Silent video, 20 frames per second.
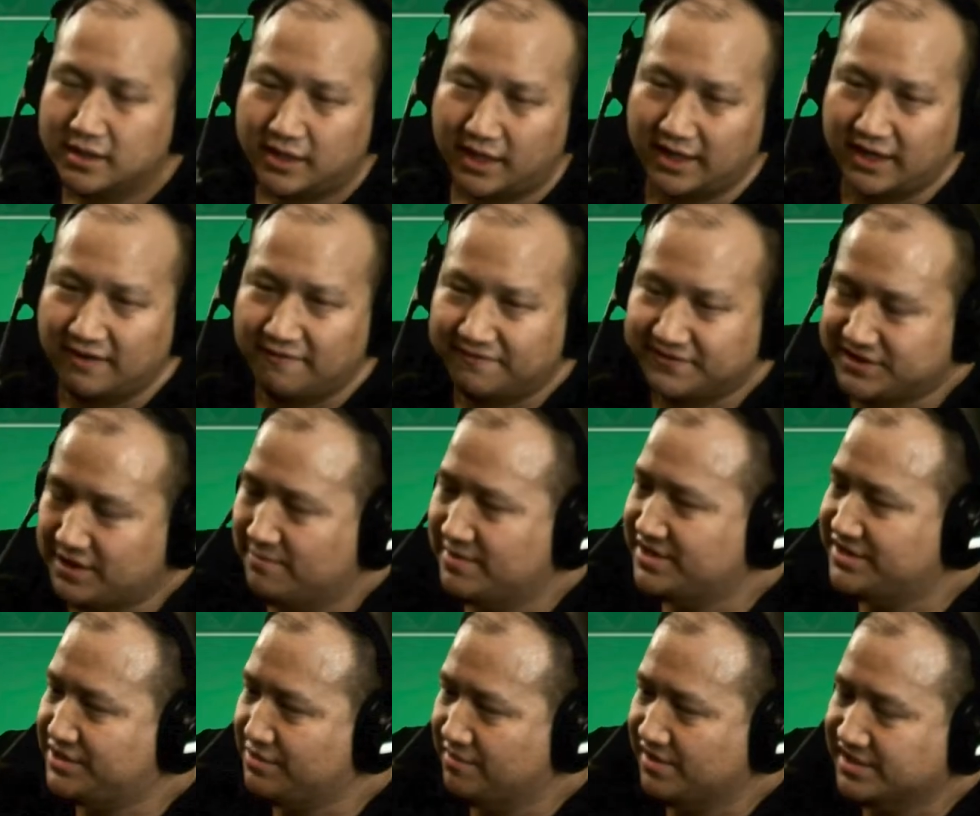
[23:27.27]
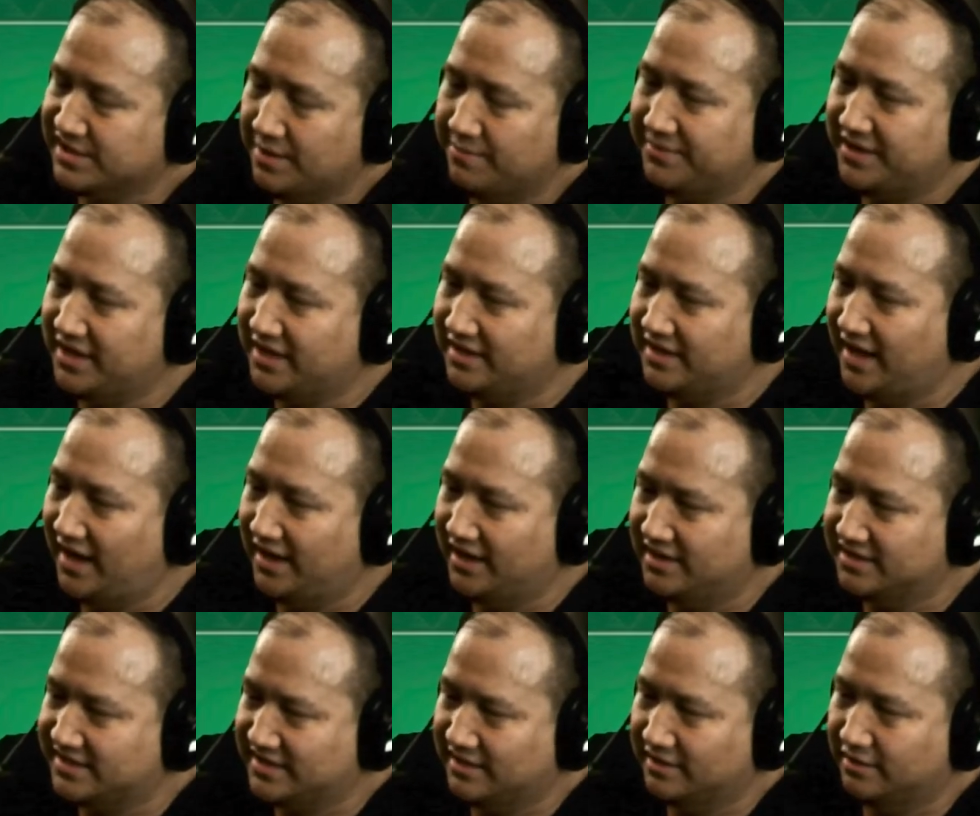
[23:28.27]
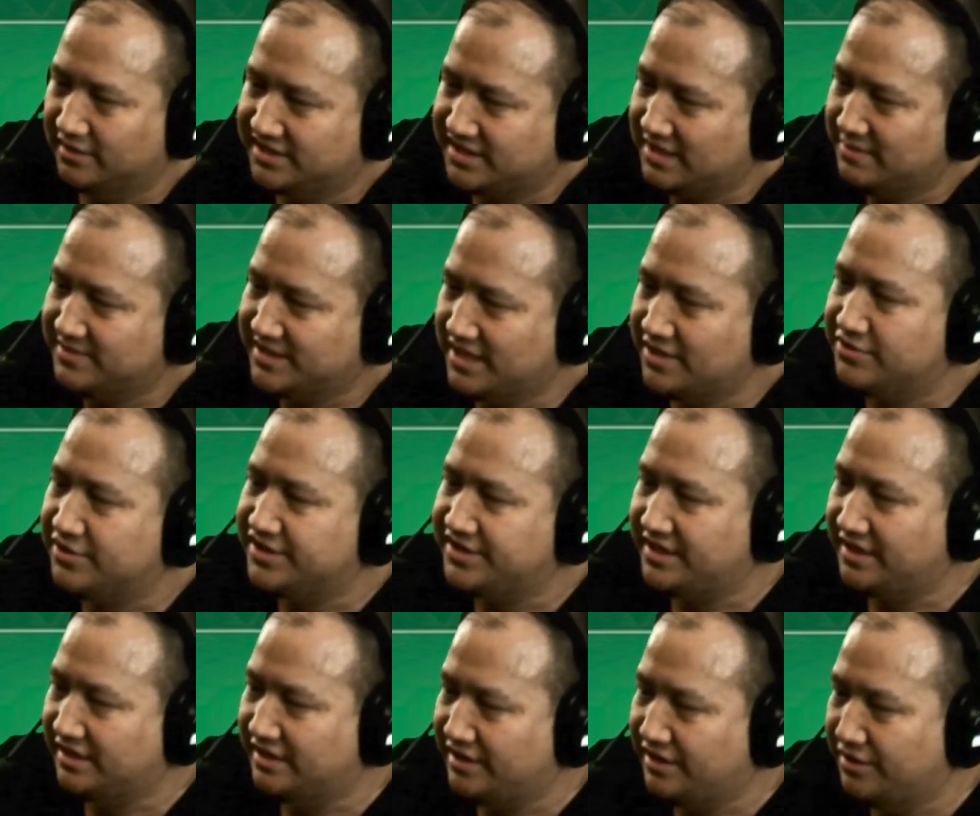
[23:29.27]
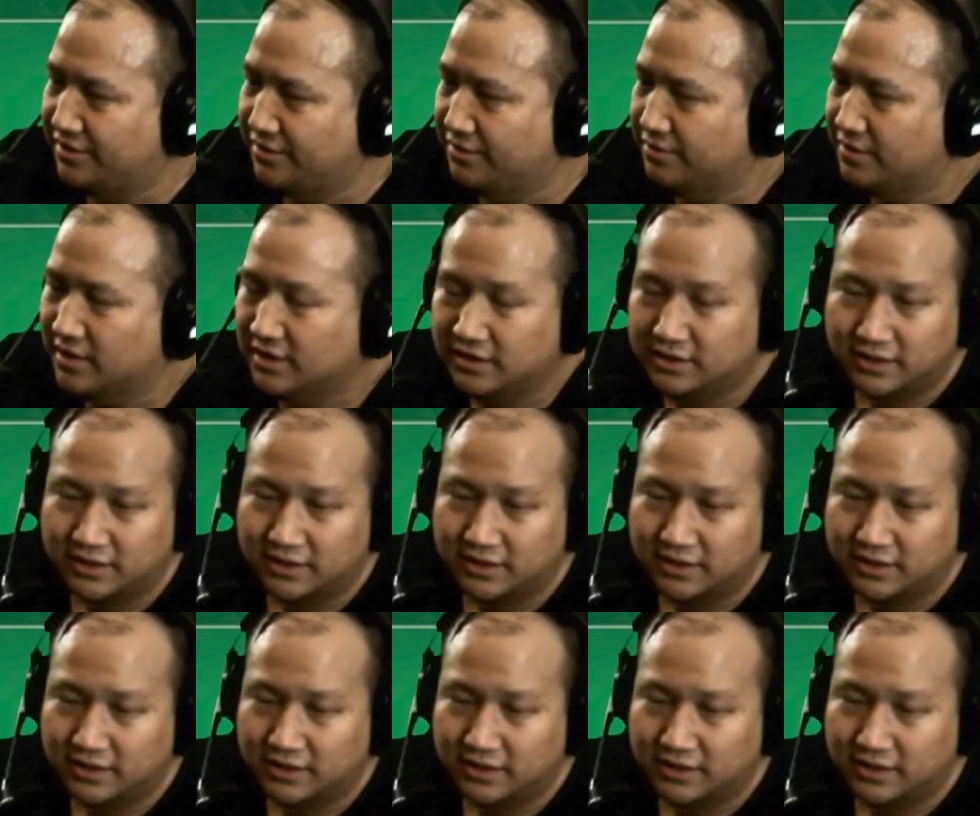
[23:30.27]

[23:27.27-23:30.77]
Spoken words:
And if somebody's doing something that seems interesting to you,